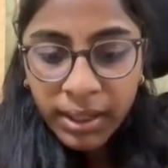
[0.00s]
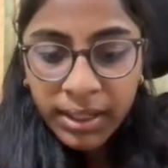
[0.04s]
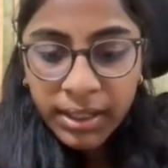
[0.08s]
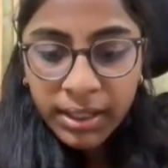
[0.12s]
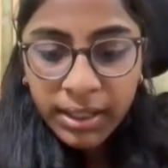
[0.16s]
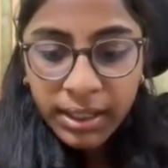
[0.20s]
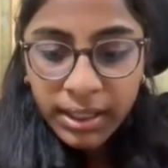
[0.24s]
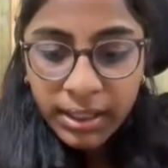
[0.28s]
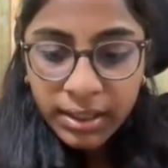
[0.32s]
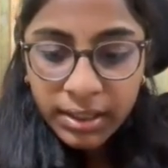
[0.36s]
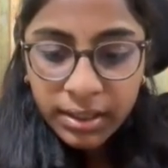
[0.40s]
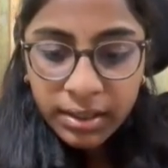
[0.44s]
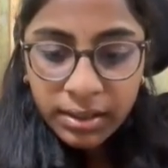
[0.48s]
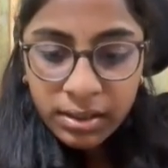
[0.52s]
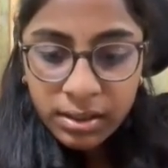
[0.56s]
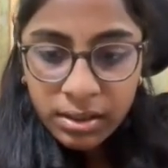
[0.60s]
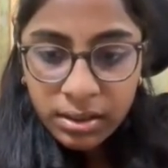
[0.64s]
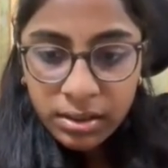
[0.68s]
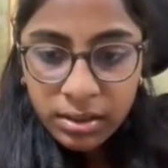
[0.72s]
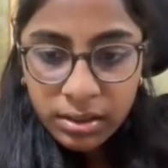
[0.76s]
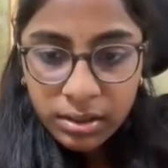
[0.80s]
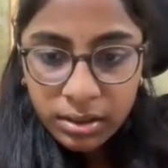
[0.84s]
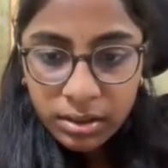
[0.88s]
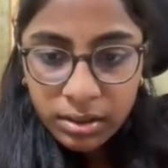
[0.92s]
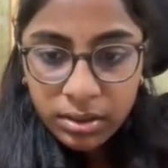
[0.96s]
data,
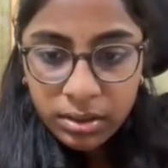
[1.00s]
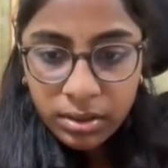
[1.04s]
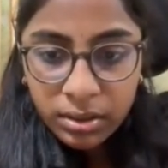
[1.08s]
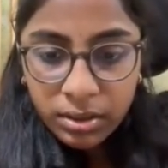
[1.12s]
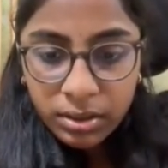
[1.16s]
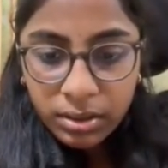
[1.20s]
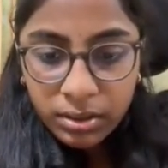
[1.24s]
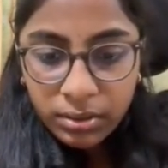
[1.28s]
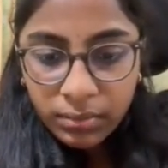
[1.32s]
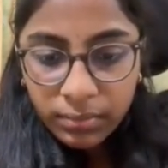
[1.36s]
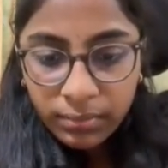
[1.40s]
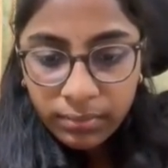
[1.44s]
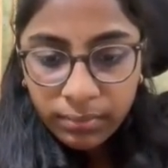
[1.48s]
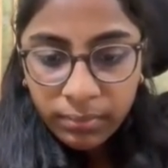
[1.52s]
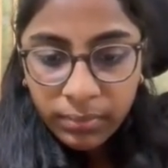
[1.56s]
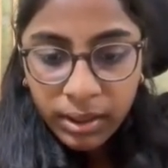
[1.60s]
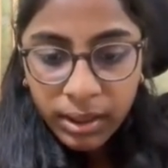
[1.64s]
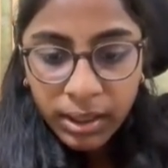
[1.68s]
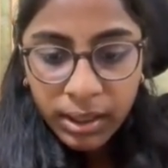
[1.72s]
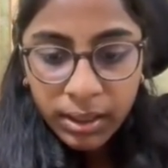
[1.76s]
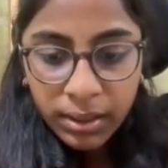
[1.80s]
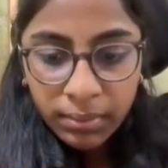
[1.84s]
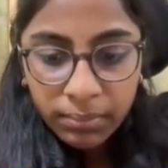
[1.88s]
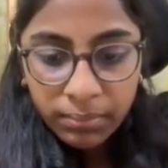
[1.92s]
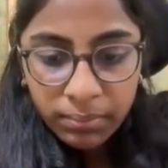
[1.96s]

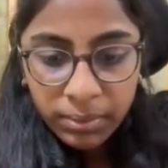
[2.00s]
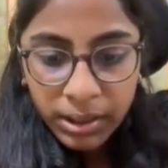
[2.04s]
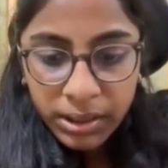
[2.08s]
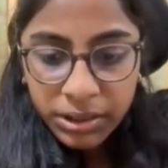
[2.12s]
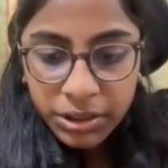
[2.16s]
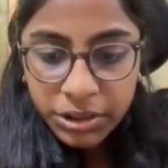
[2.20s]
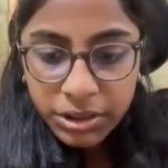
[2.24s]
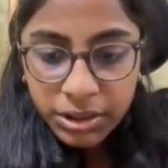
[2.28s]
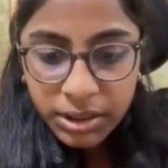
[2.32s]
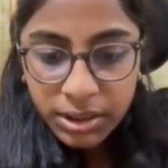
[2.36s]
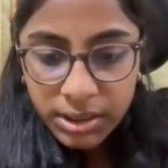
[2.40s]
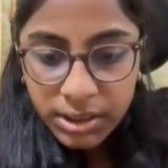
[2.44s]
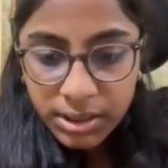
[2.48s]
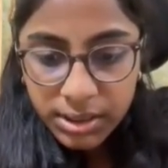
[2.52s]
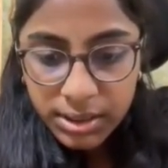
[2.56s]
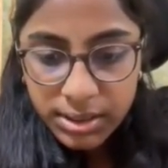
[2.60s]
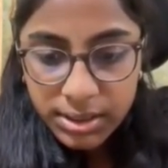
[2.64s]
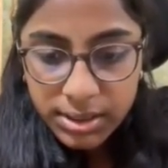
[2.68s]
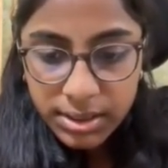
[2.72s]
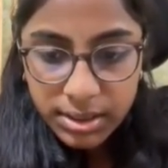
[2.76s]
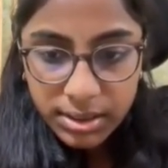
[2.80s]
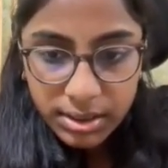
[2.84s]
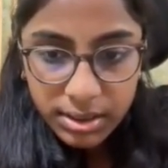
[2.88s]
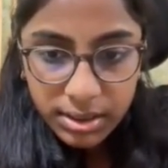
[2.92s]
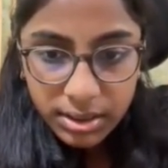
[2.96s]
my budgets,